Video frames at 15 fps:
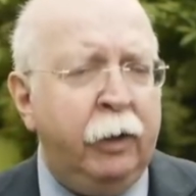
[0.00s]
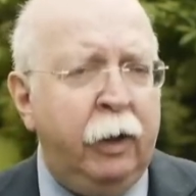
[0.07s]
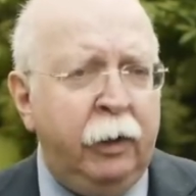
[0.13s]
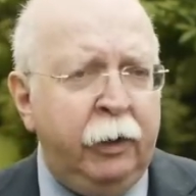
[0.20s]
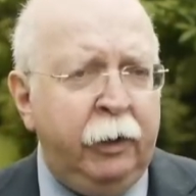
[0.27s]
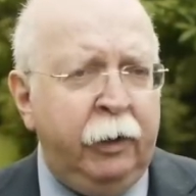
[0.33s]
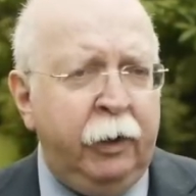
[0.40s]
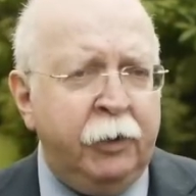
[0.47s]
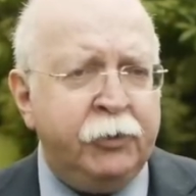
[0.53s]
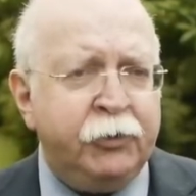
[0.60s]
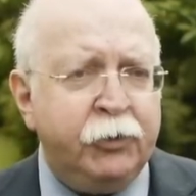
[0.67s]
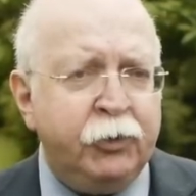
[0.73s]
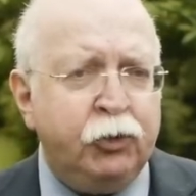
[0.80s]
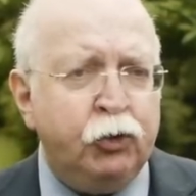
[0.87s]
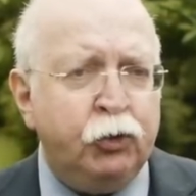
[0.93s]
any
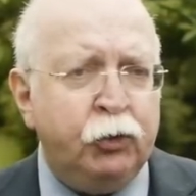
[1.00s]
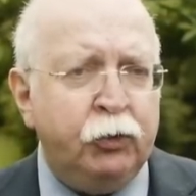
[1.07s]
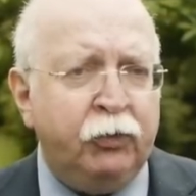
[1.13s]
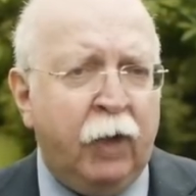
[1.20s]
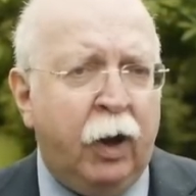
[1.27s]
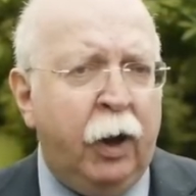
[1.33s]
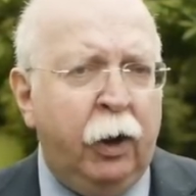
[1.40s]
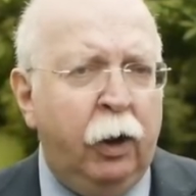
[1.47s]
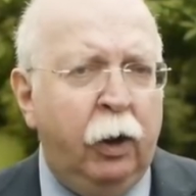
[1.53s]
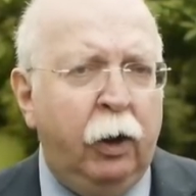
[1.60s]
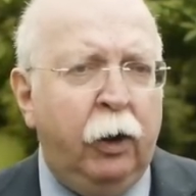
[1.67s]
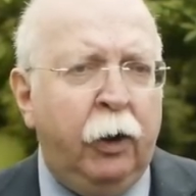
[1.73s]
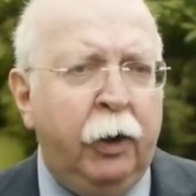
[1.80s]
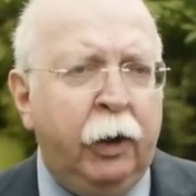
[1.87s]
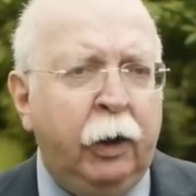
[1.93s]
institute of higher
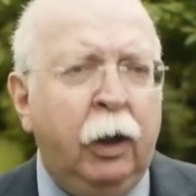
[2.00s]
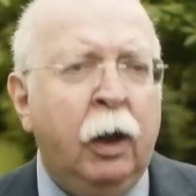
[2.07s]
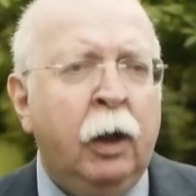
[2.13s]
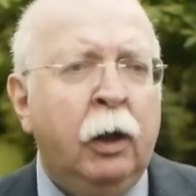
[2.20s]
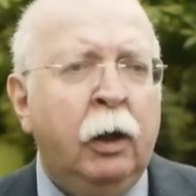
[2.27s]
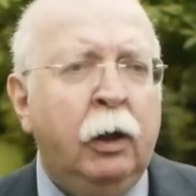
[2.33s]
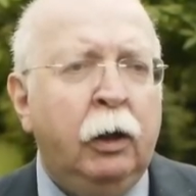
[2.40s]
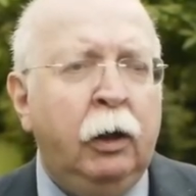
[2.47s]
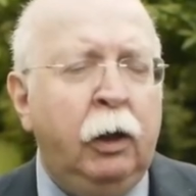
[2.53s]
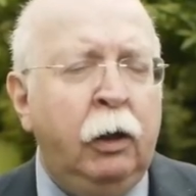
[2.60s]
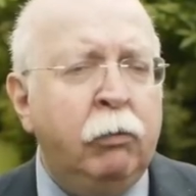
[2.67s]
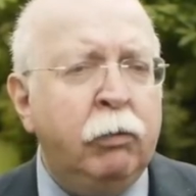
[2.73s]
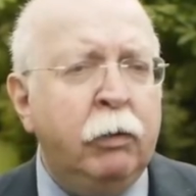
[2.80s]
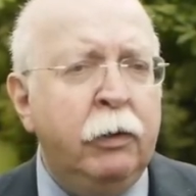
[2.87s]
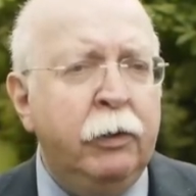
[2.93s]
learning,
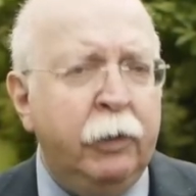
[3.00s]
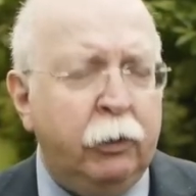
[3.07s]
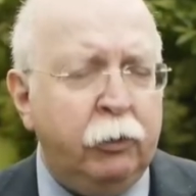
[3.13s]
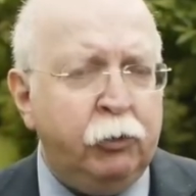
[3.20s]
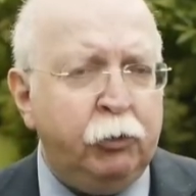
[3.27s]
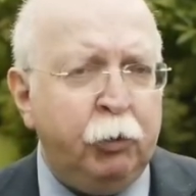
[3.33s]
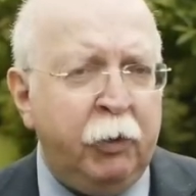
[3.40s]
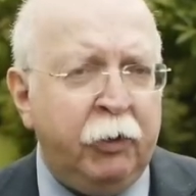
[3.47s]
even those with